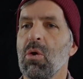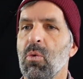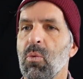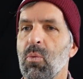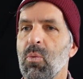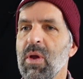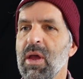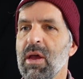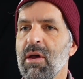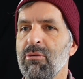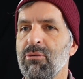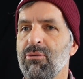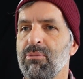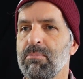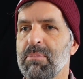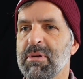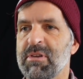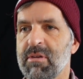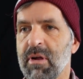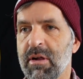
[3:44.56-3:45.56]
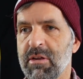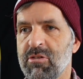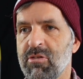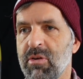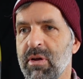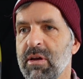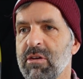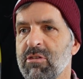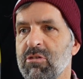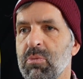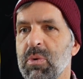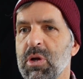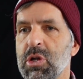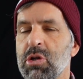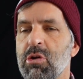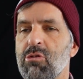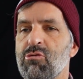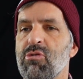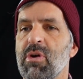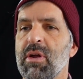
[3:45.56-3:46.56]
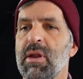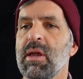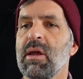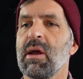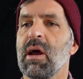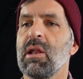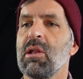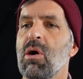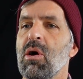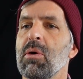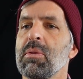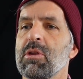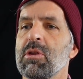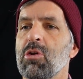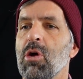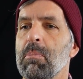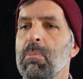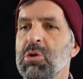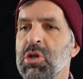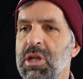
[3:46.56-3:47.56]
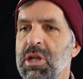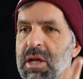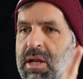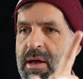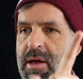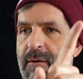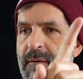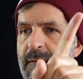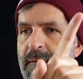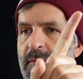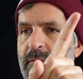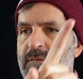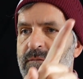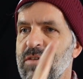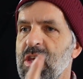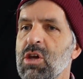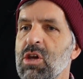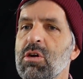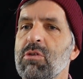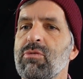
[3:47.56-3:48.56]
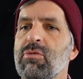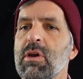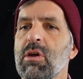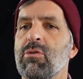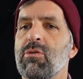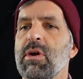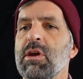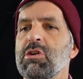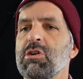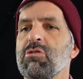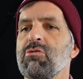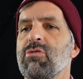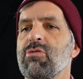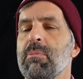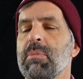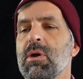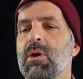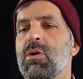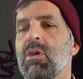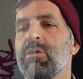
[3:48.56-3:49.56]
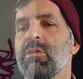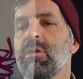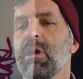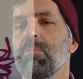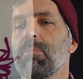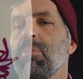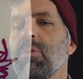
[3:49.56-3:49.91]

We have basalt stringers which are running along the top sheet in a V configuration from the contact